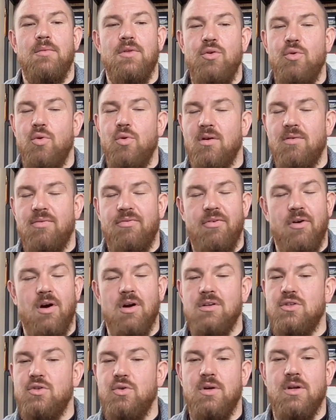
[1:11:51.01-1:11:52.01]
you are
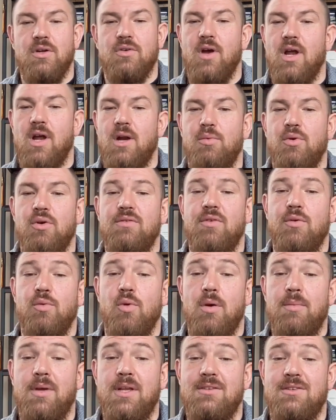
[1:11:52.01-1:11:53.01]
far too incredible of a
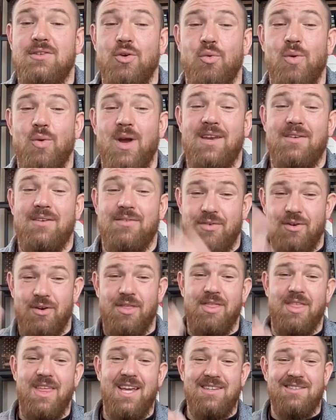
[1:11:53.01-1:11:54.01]
woman to wait for
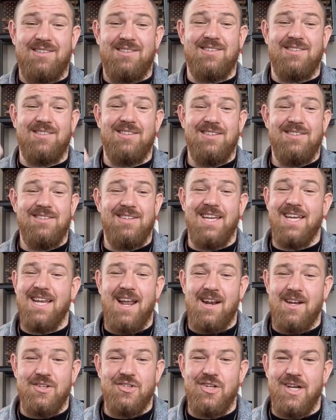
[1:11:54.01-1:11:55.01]
this to get
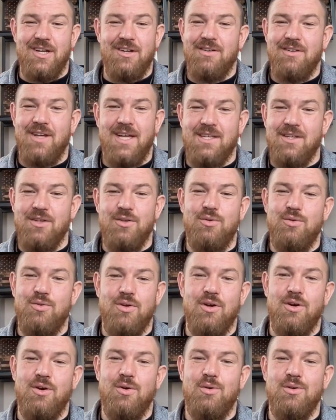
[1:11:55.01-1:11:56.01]
out of jail. Like, you
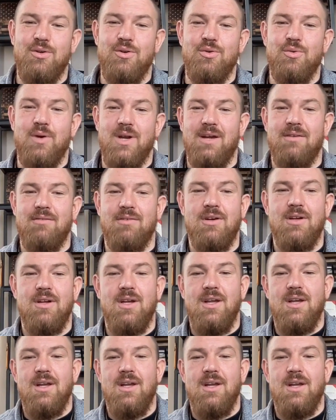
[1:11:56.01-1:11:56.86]
go do whatever.